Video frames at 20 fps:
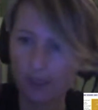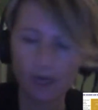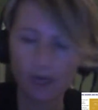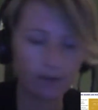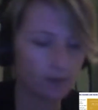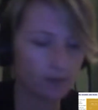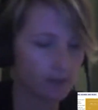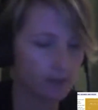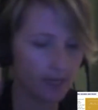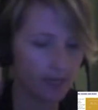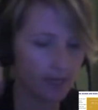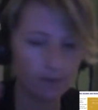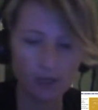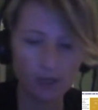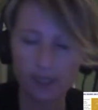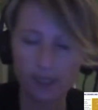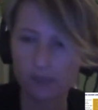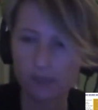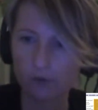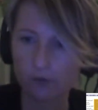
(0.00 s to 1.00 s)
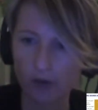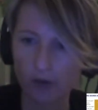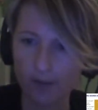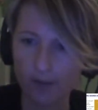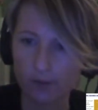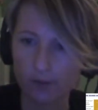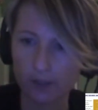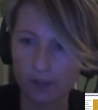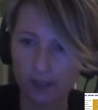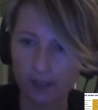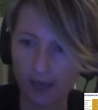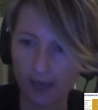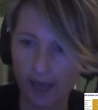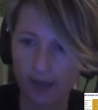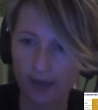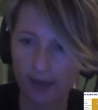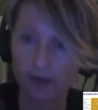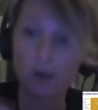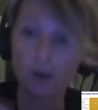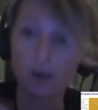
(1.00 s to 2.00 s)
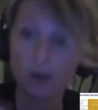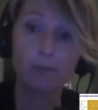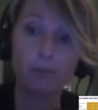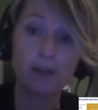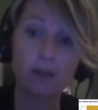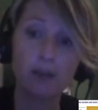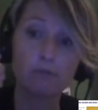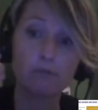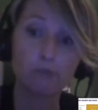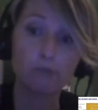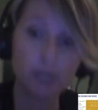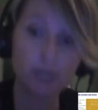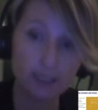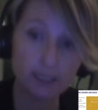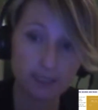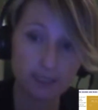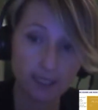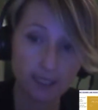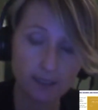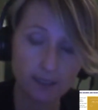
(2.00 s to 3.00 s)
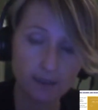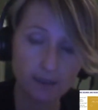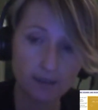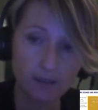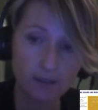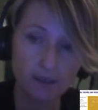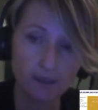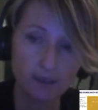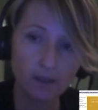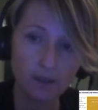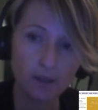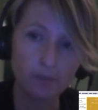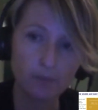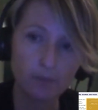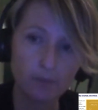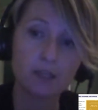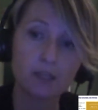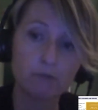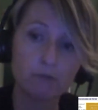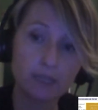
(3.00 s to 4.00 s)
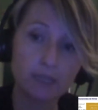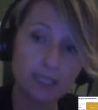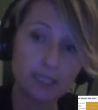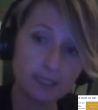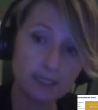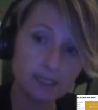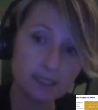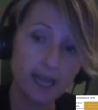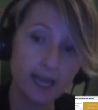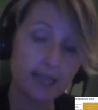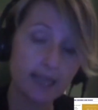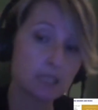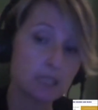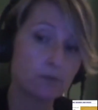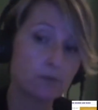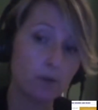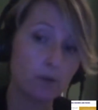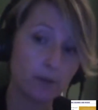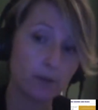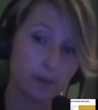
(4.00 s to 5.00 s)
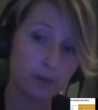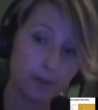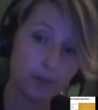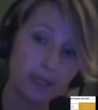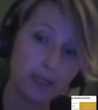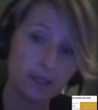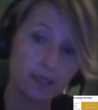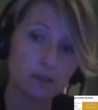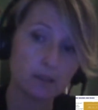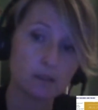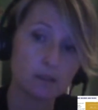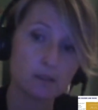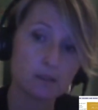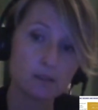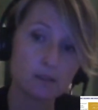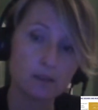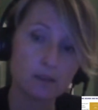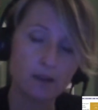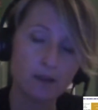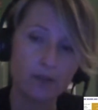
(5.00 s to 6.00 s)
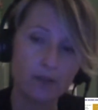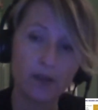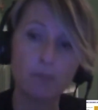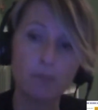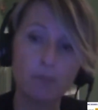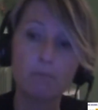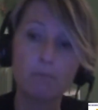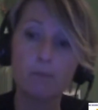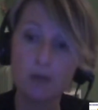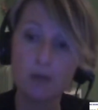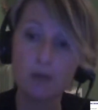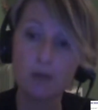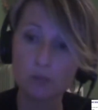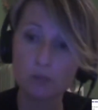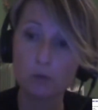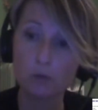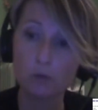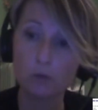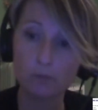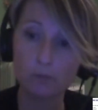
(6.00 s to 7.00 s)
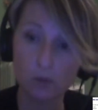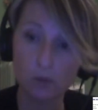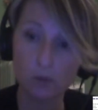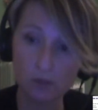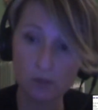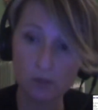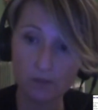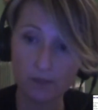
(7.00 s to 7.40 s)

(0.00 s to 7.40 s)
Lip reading: and the same kind of grammar again by reading, but they're reading text from their peers. They're much more